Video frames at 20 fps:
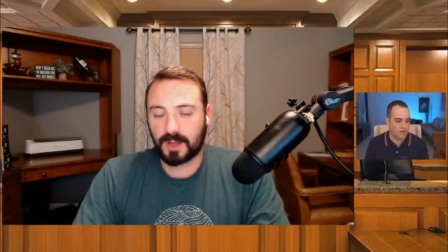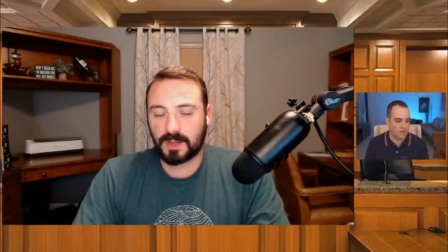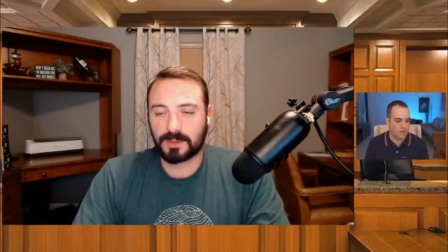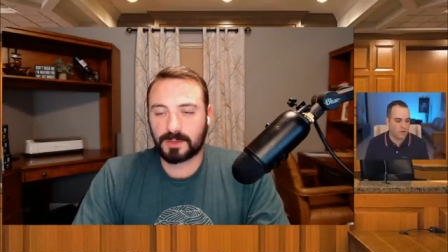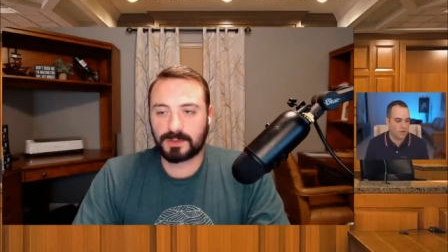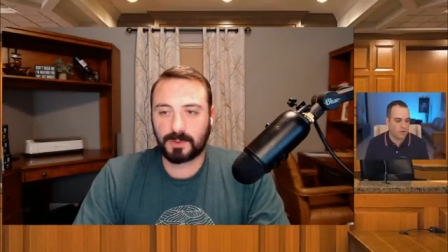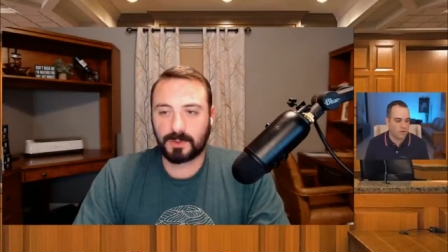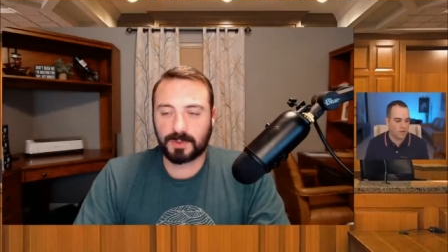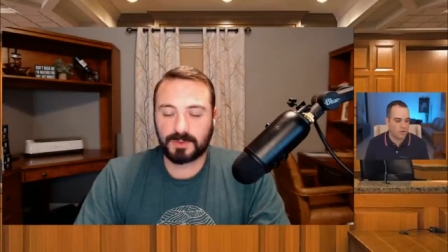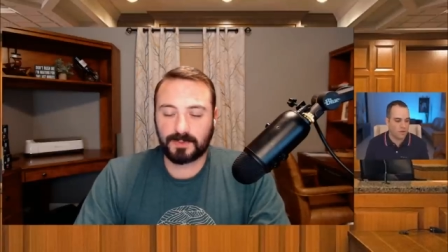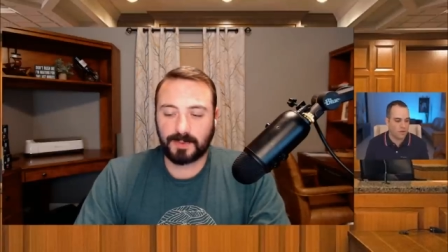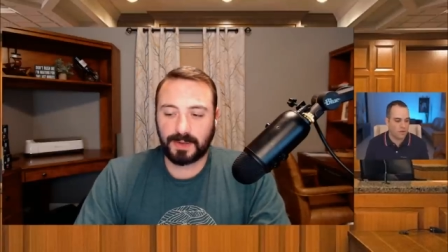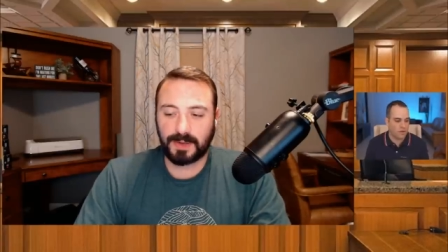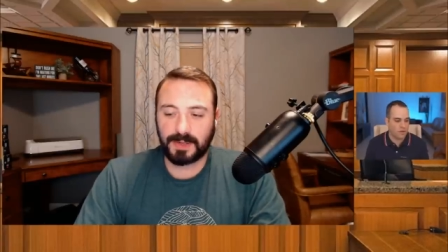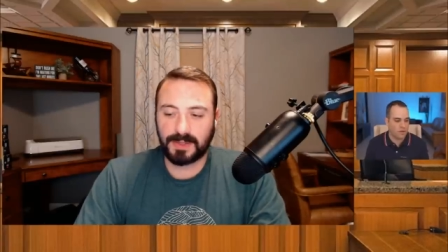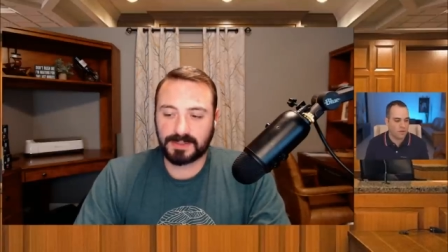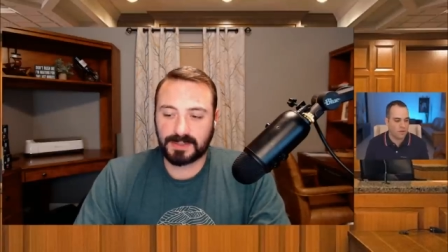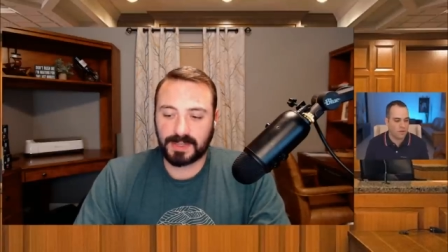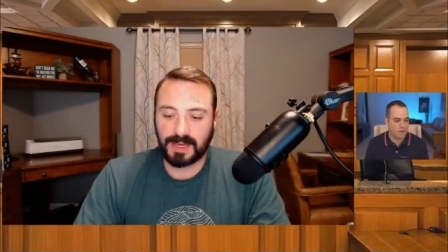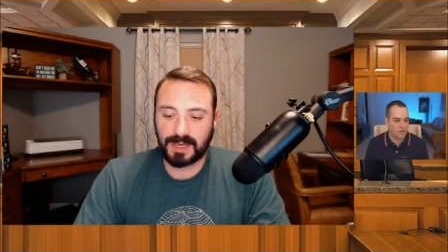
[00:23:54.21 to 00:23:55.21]
So, what's funny
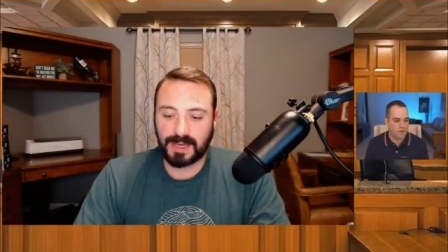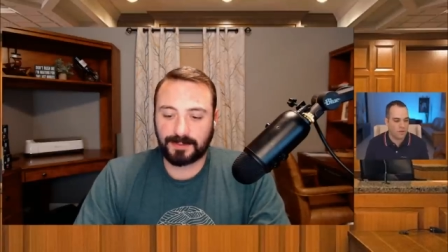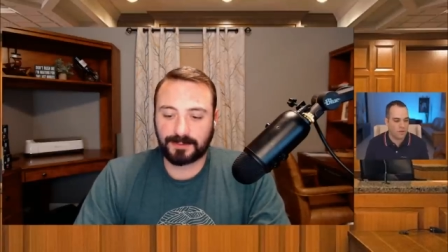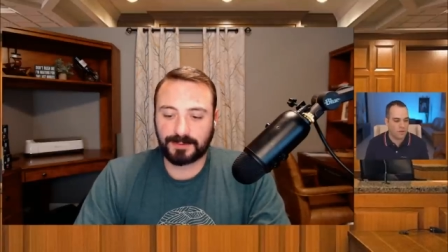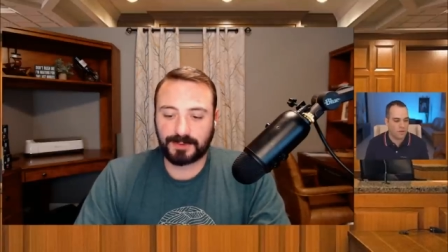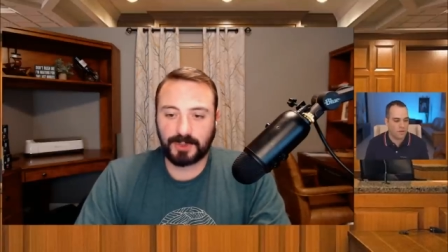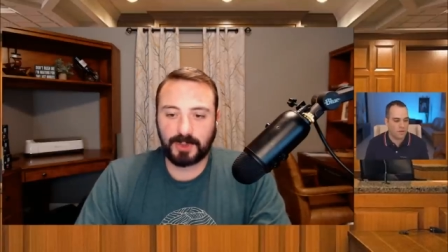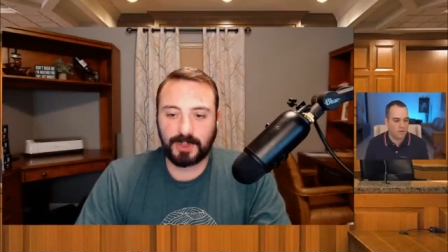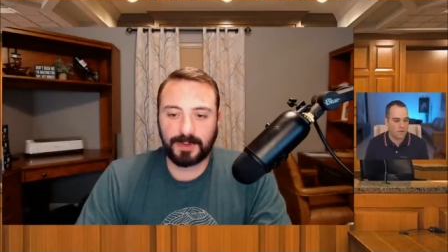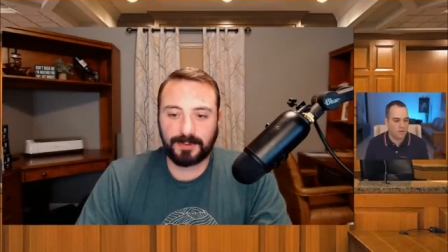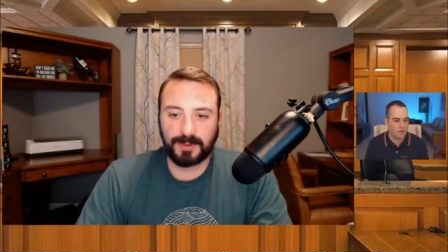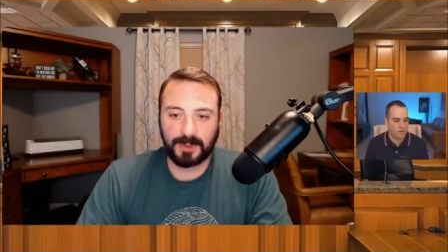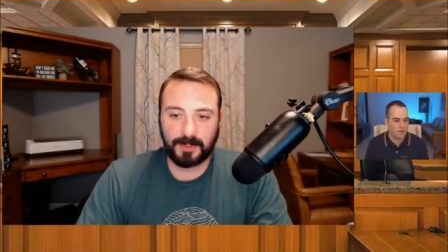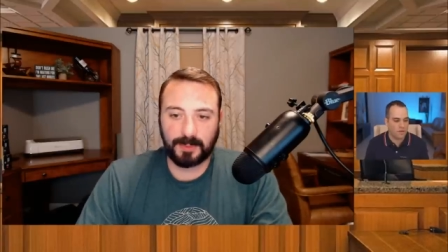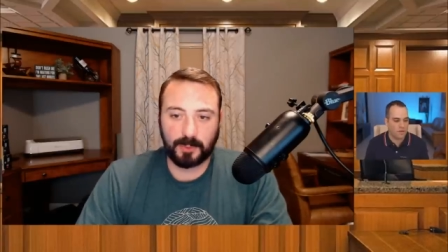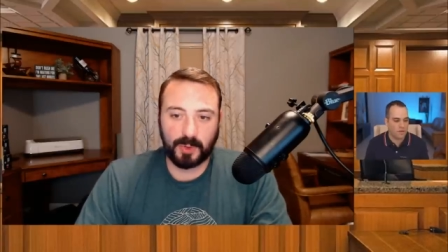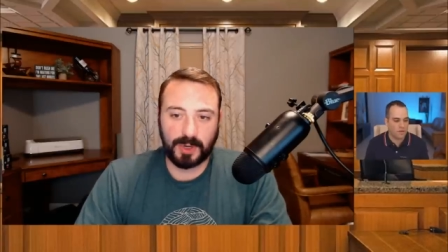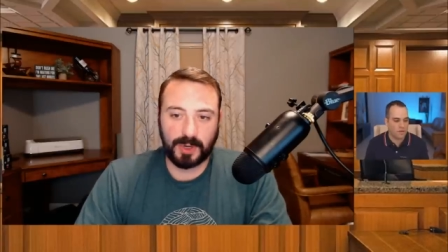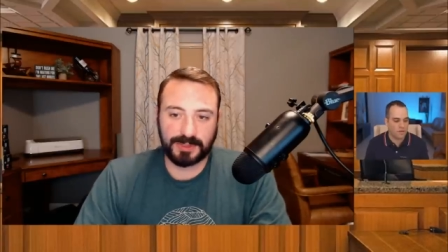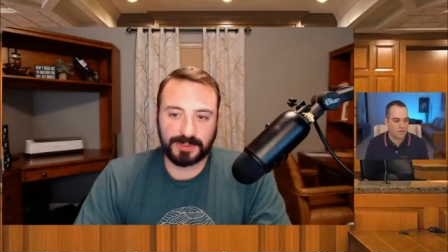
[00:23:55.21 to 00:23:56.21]
is I have two different
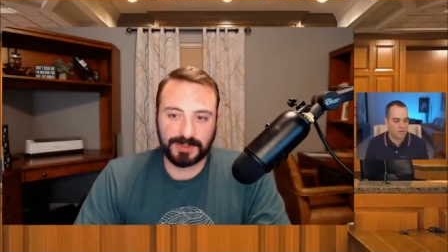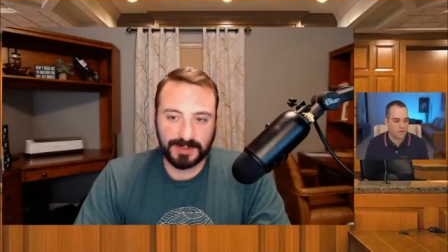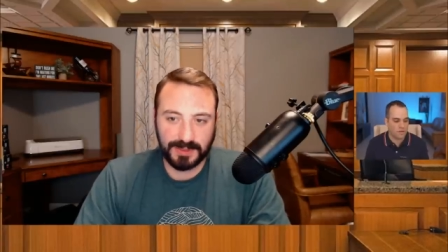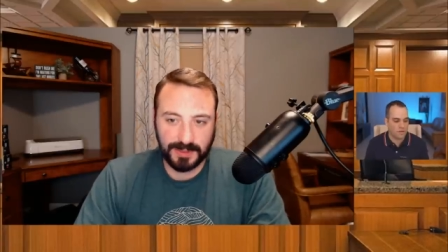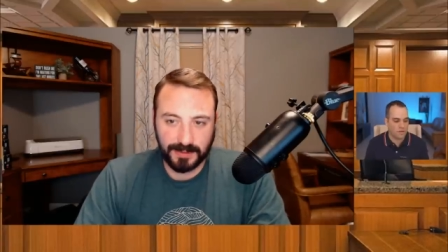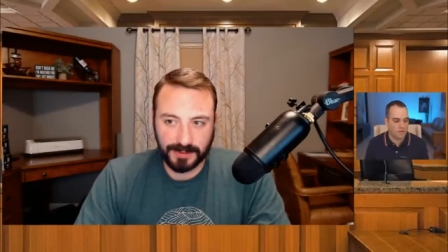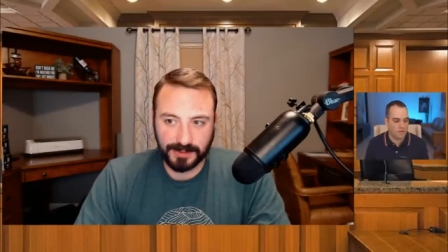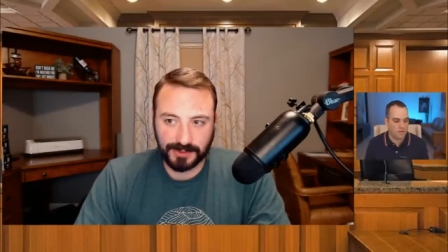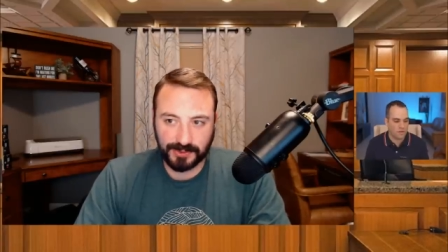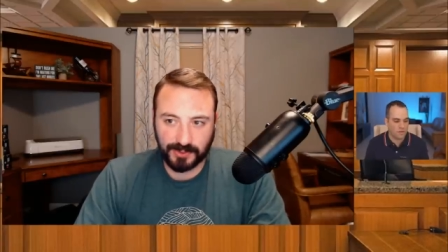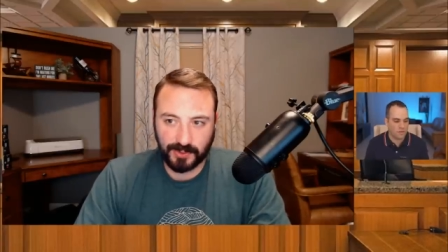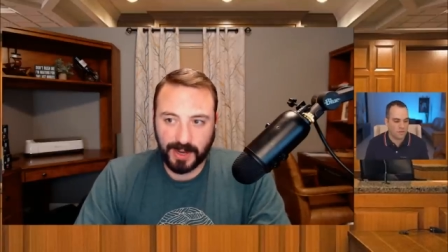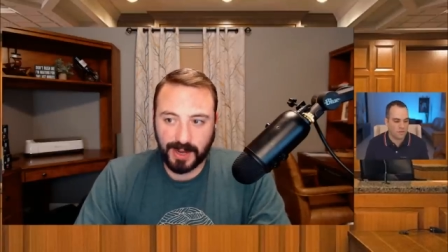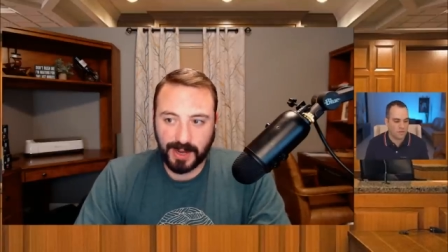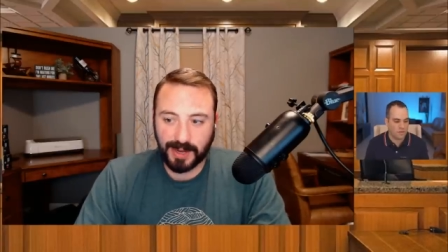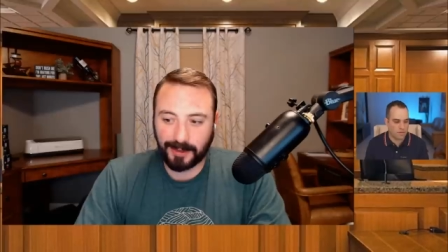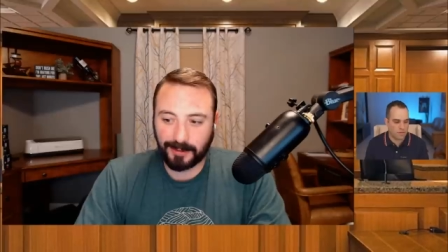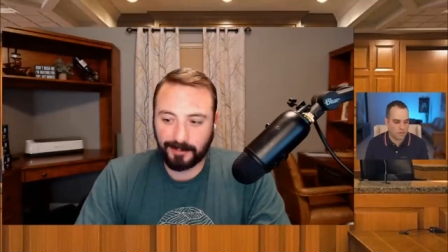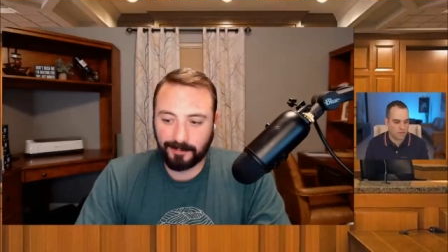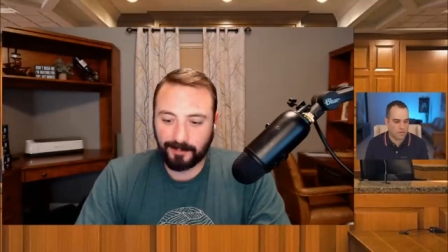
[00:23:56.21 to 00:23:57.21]
impressions of this
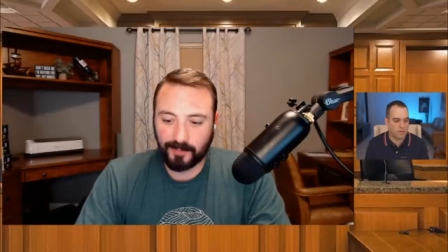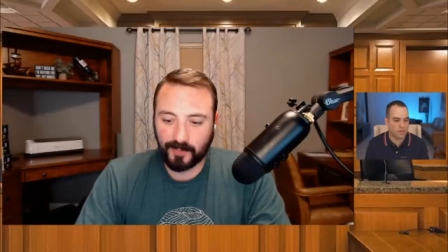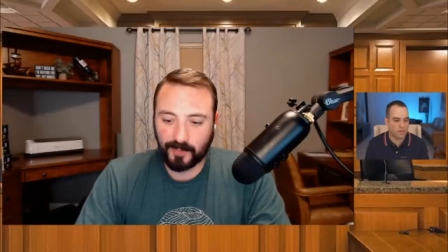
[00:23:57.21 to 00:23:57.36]
trial.